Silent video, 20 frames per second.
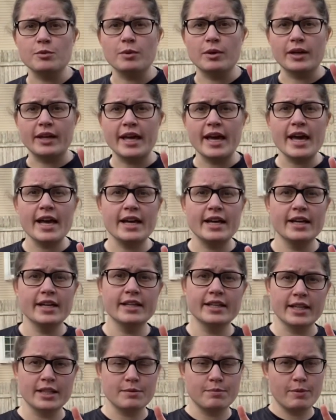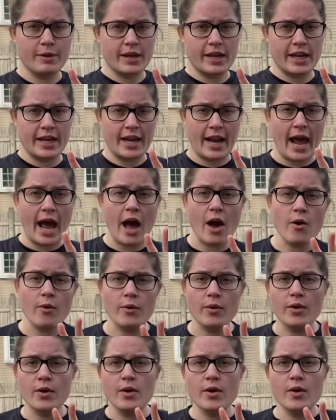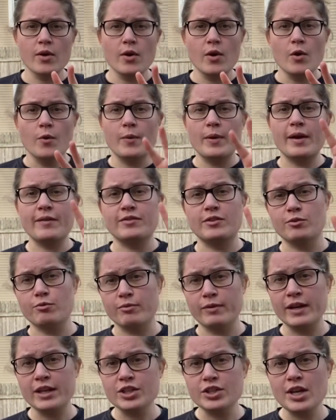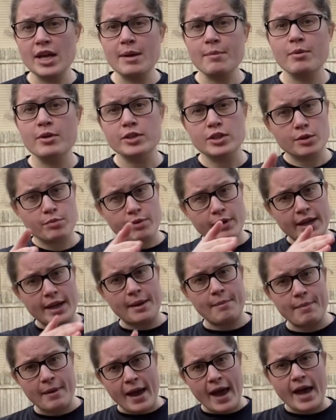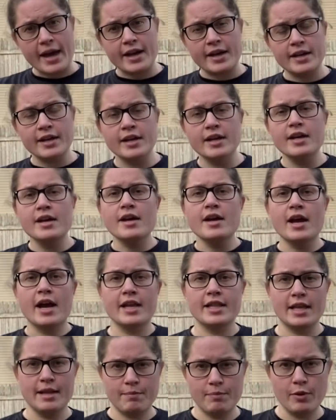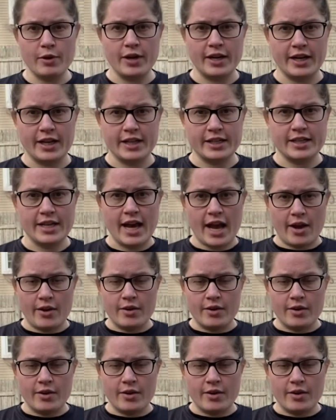kick, that's bringing it out. We have to re-chamber, so bringing it back, and then putting it down.